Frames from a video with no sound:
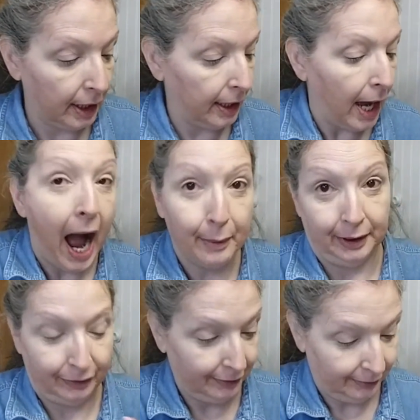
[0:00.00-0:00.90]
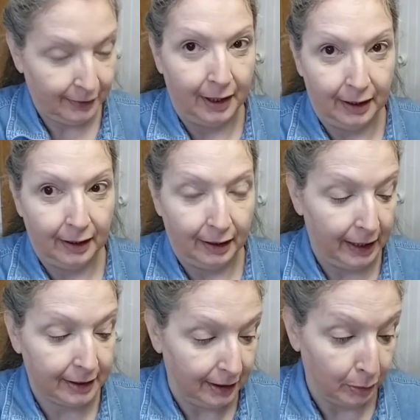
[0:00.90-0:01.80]
I believe that
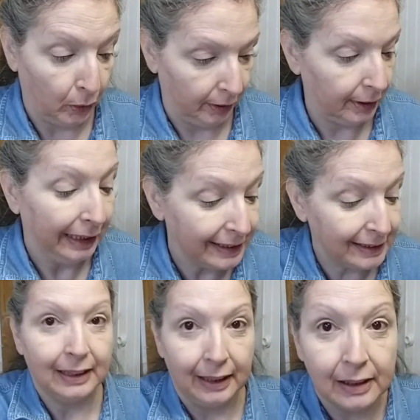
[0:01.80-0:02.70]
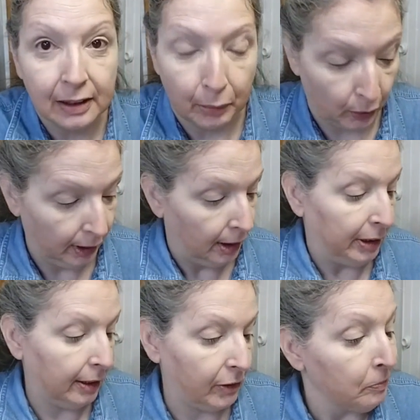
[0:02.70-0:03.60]
less is more. Less is more
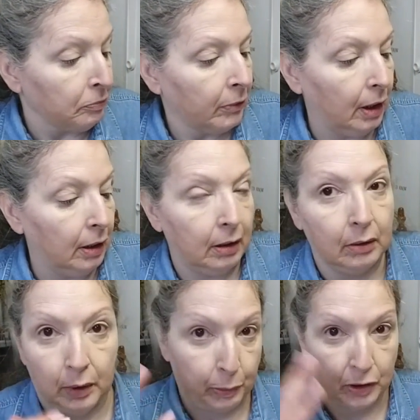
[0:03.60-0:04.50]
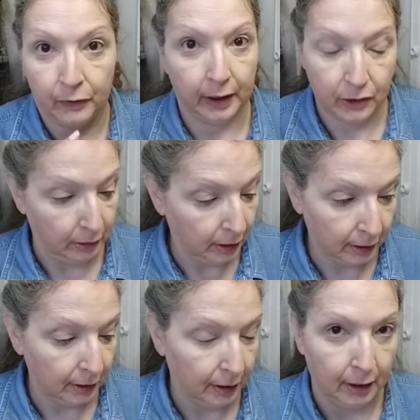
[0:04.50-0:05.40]
because, especially with foundation,
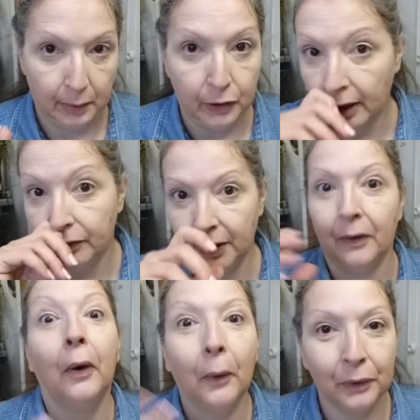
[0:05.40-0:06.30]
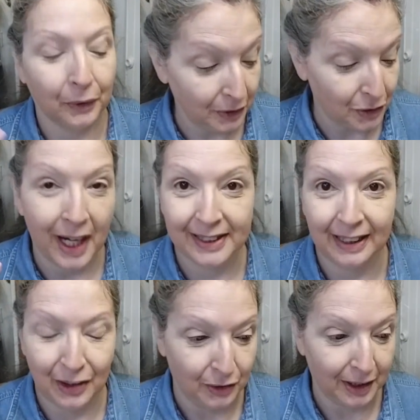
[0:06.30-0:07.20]
if you have older dry skin
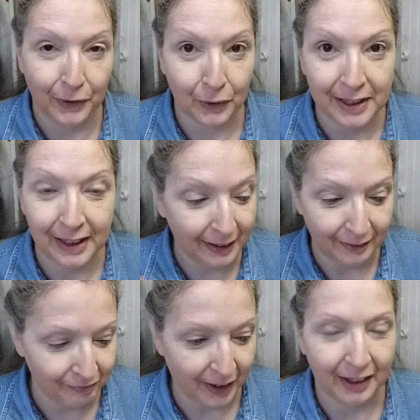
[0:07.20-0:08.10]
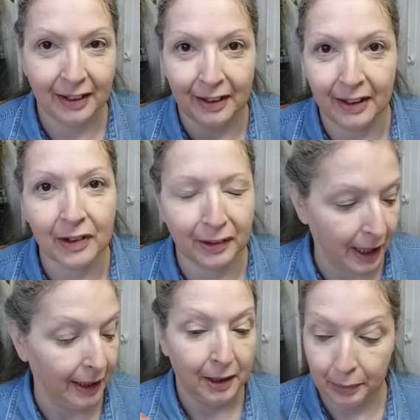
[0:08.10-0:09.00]
issues, if you're greasy, this doesn't
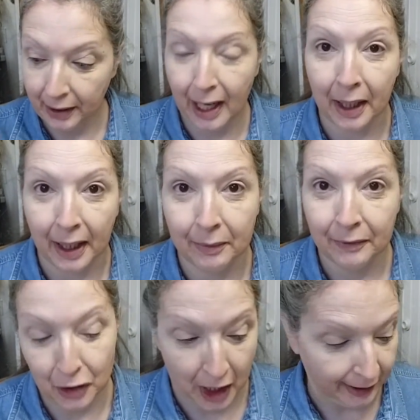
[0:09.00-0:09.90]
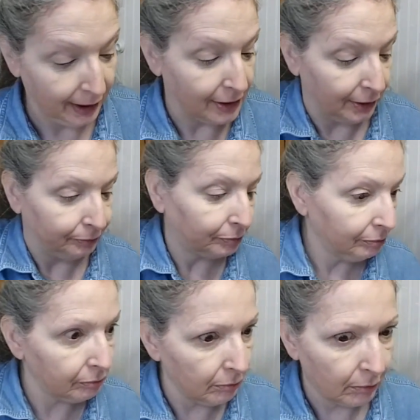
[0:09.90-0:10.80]
apply. But I'm not. I'm very dry, and so.
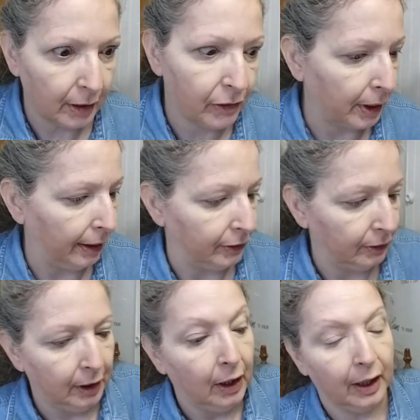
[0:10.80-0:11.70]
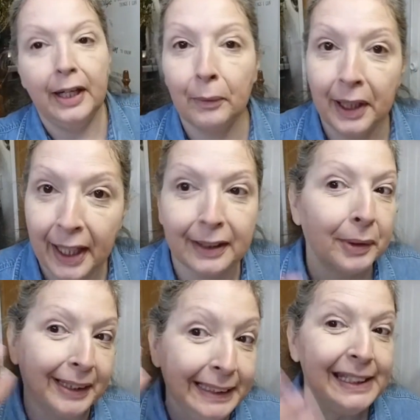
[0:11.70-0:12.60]
This is what I have to do. All right, now we're gonna add a little
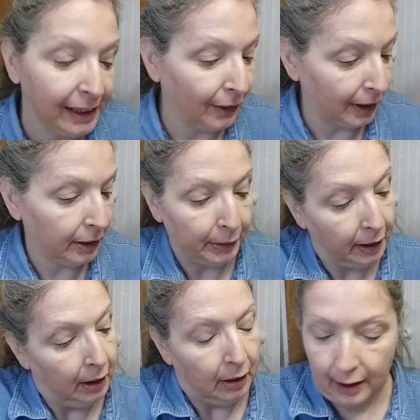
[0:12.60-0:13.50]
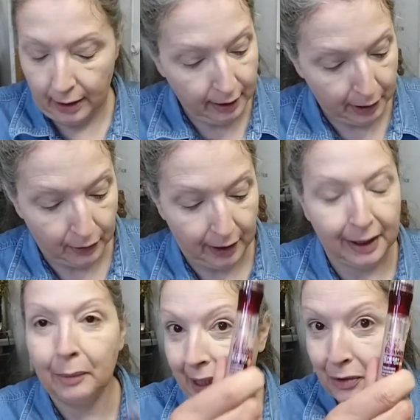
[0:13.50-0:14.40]
bit of heat going on here, but I think I'm gonna go ahead and get
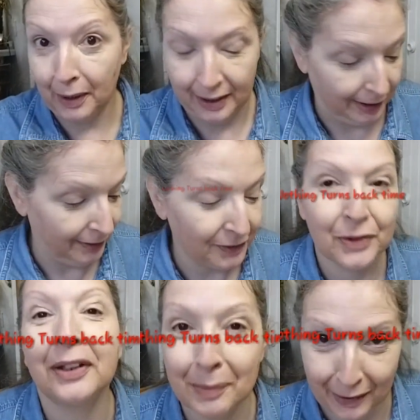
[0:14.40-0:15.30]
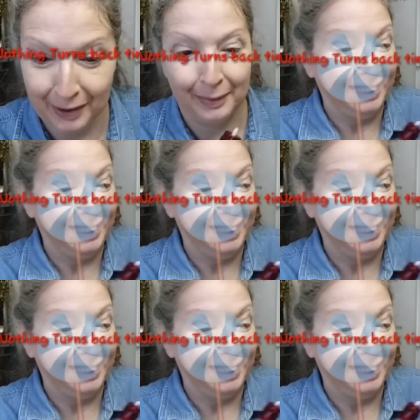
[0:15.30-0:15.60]
out my age rewind and try to turn back some time.